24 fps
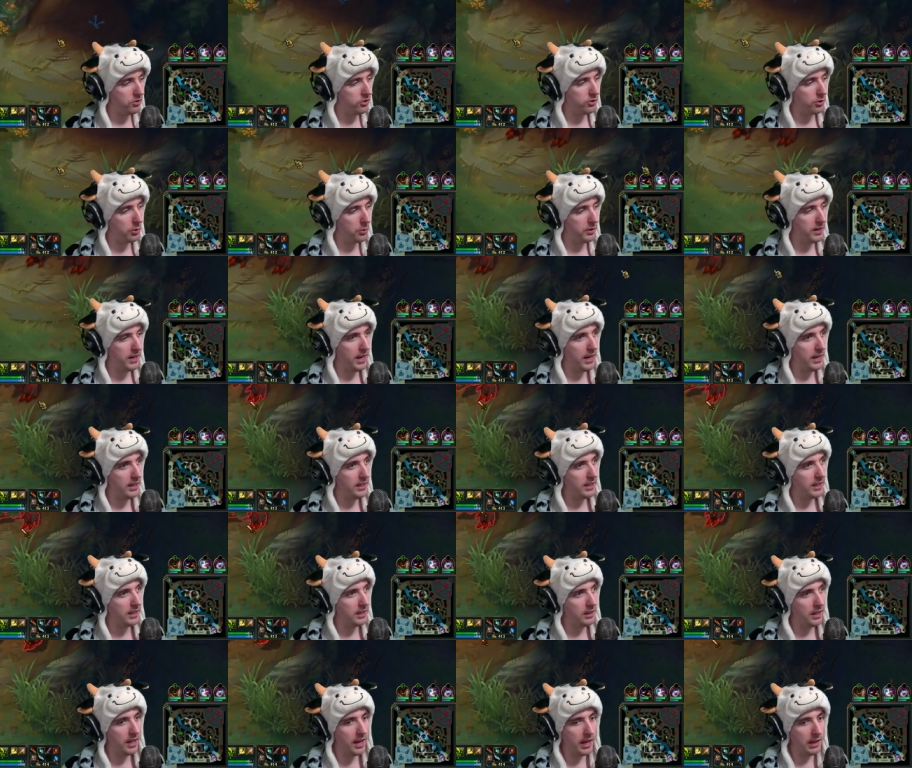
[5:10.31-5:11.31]
so ganking
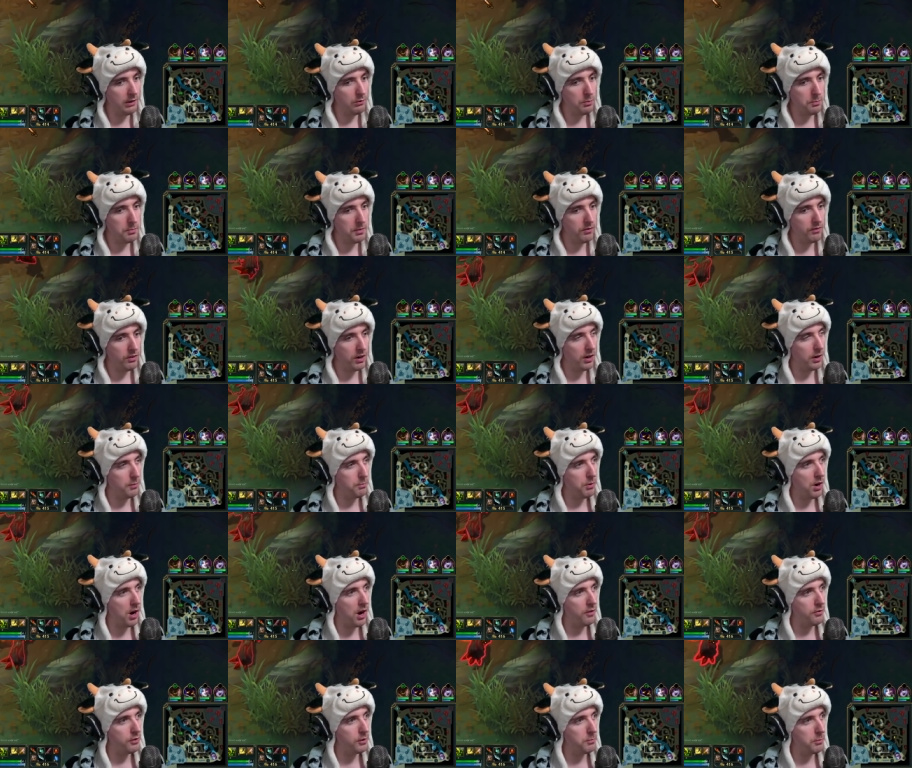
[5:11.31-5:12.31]
a lane would be very
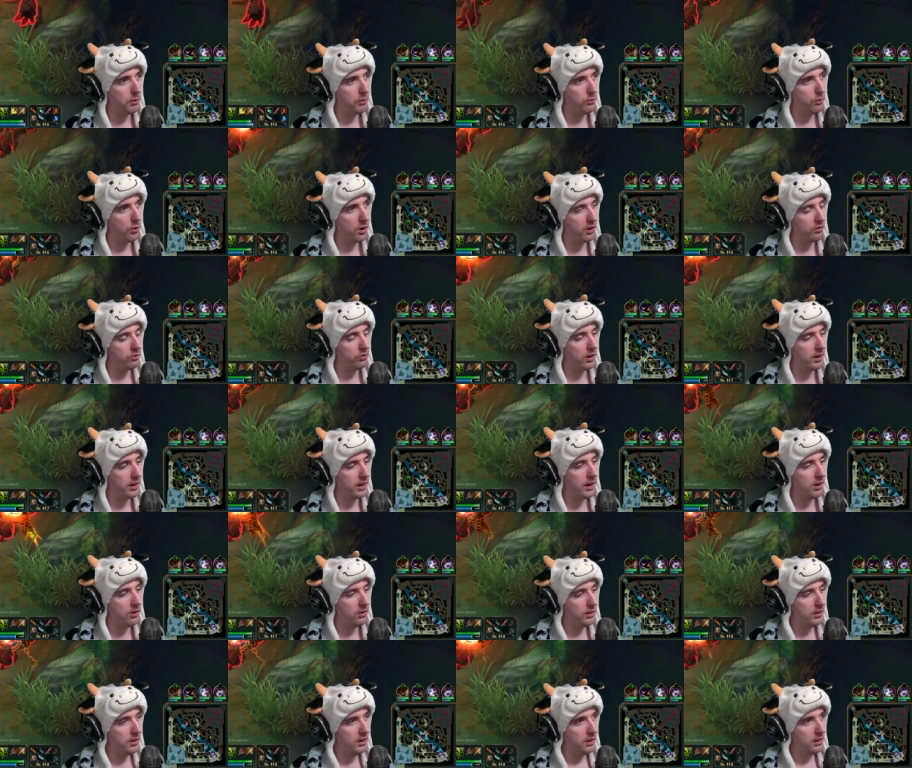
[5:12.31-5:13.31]
profitable for us right
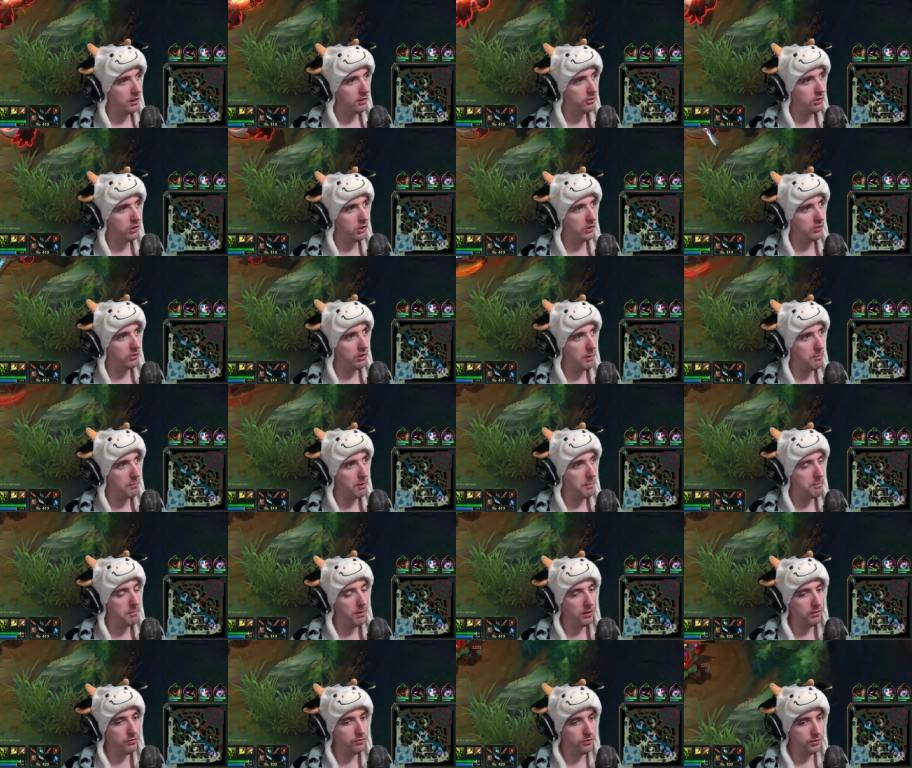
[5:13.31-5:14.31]
now. Let's go and grab red
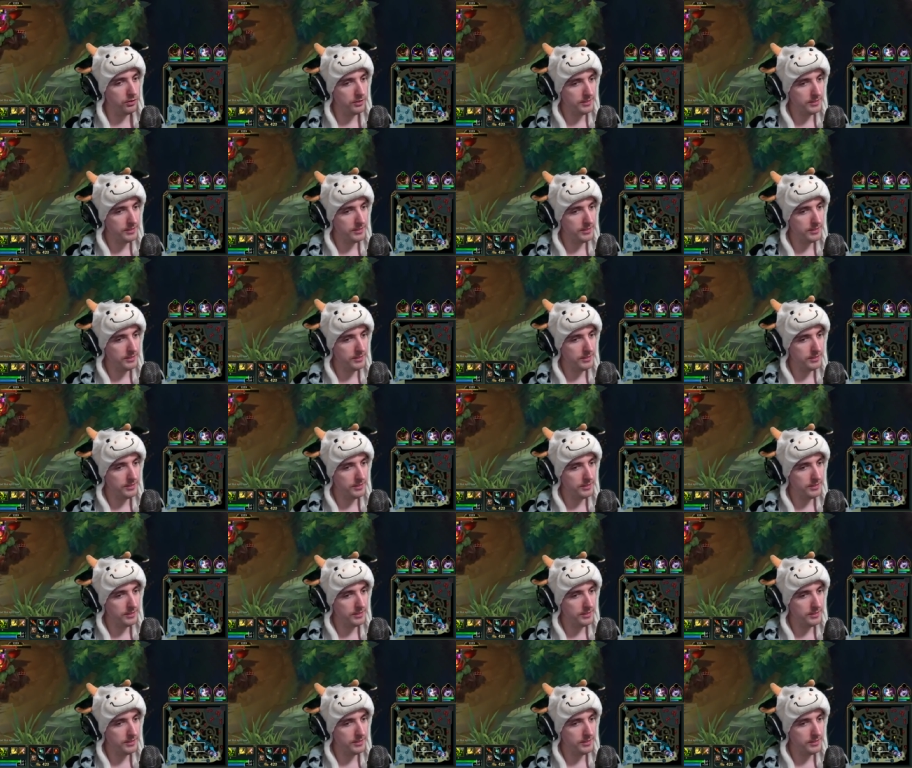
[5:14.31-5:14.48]
buff.